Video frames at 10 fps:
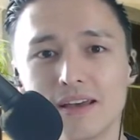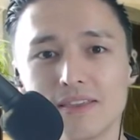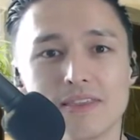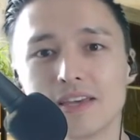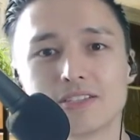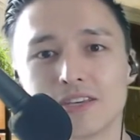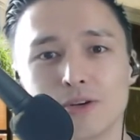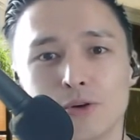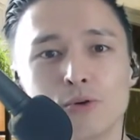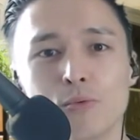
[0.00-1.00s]
and then they see
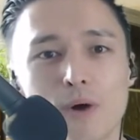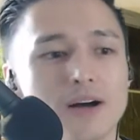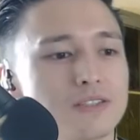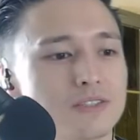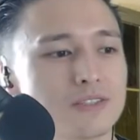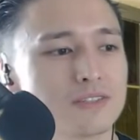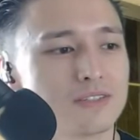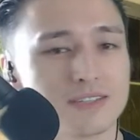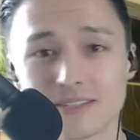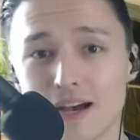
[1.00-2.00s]
who wants
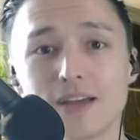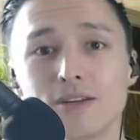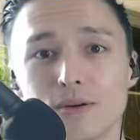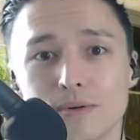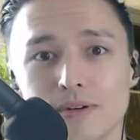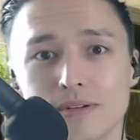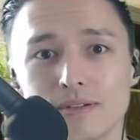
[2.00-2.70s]
to sign you.